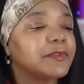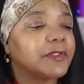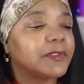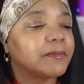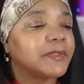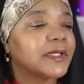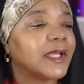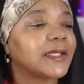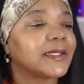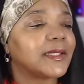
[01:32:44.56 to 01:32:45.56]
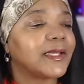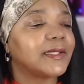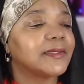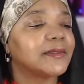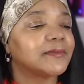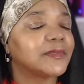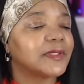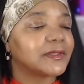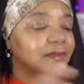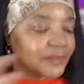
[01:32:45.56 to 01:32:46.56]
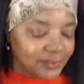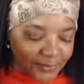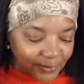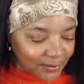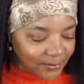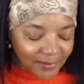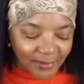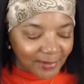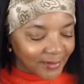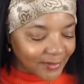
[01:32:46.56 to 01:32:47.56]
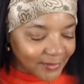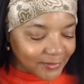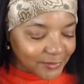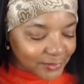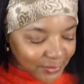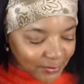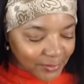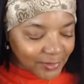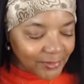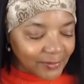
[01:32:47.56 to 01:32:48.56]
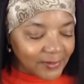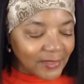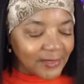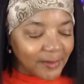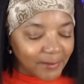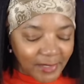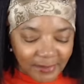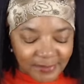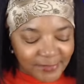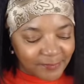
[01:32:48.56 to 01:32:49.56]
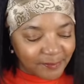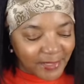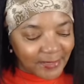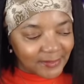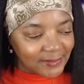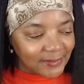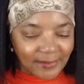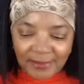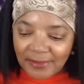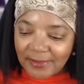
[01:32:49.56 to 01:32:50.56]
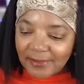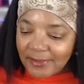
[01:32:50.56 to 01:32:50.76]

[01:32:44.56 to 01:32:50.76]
them, but I like them. They're just so, they're so cute and they make a space. They